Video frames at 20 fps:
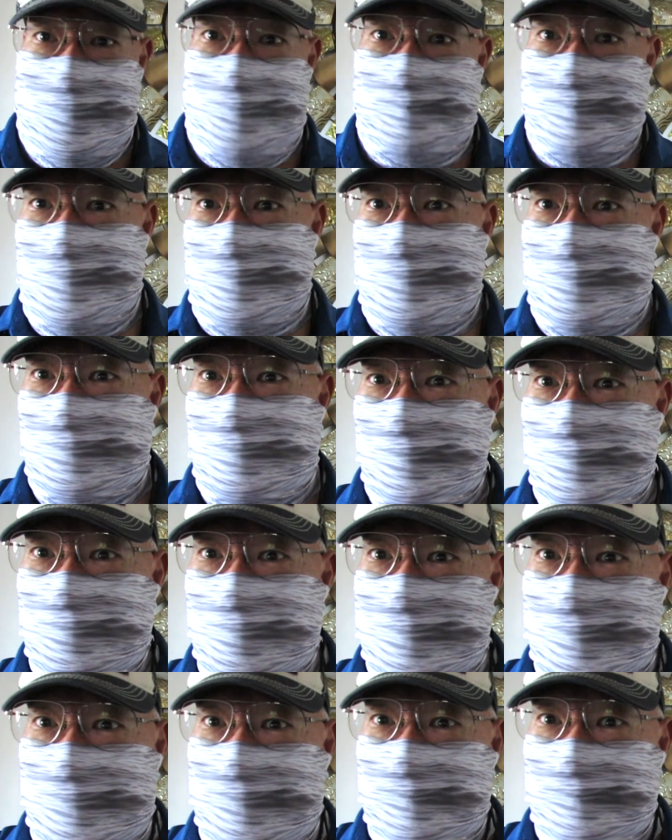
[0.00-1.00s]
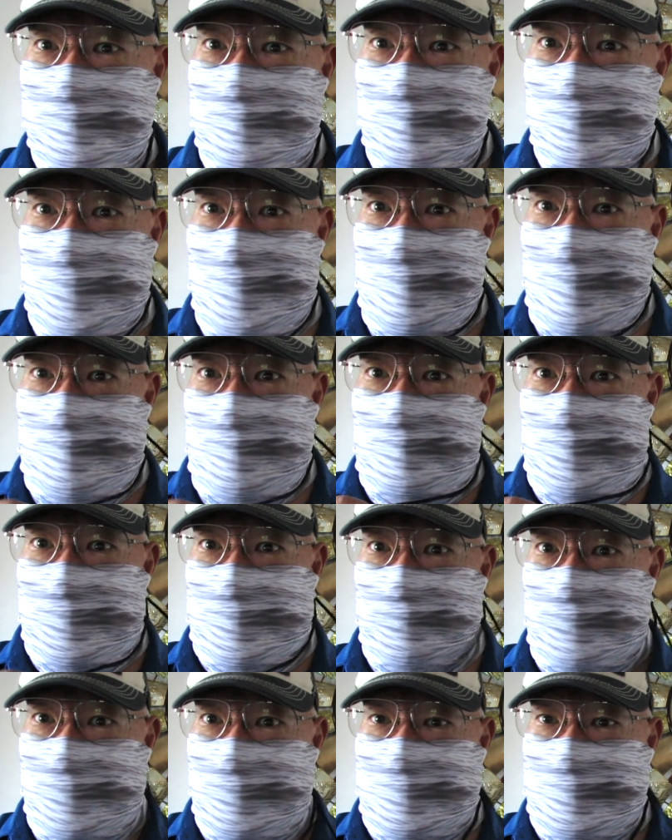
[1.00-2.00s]
I'm not going to lose it. But
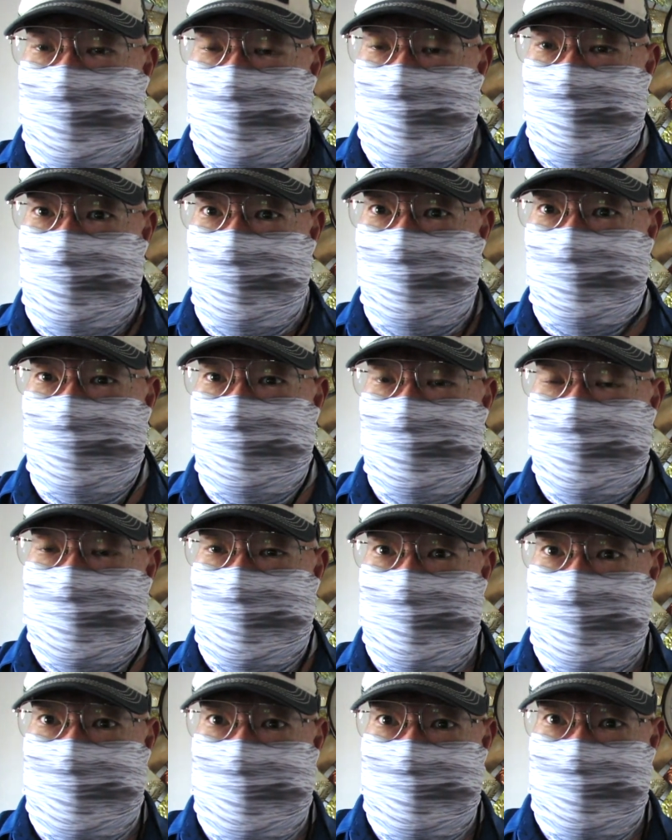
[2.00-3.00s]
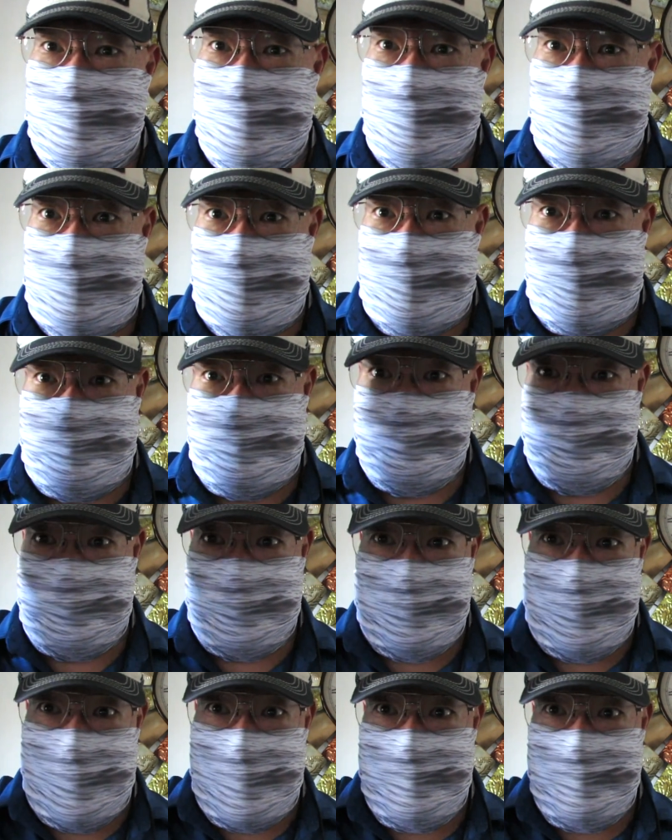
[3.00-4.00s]
if I do lose it, there's a um,
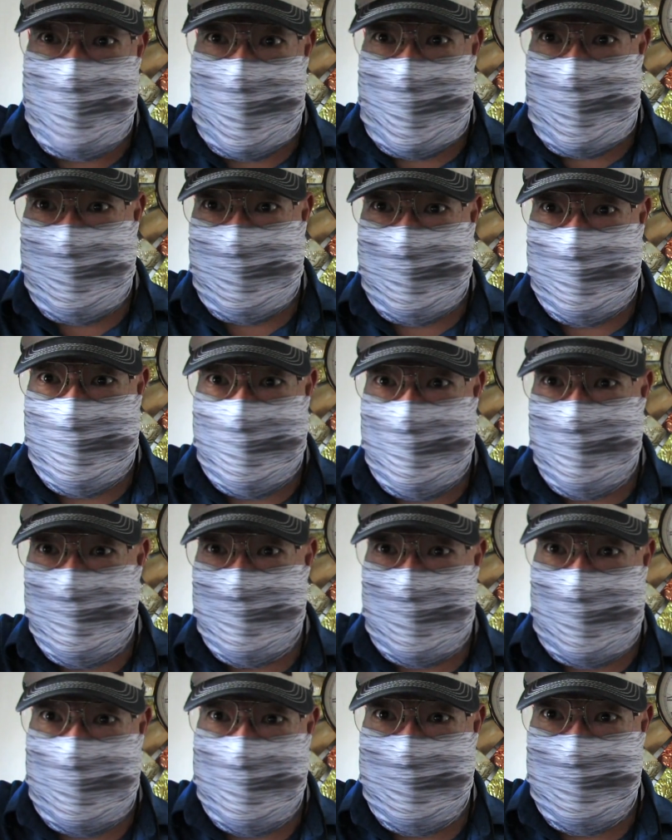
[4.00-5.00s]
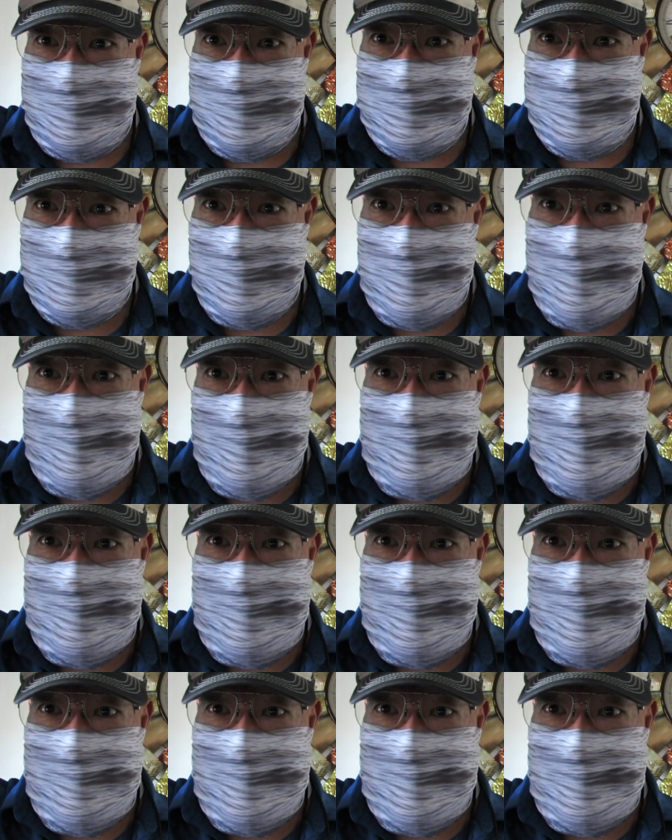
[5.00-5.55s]
foam padding on the inside of this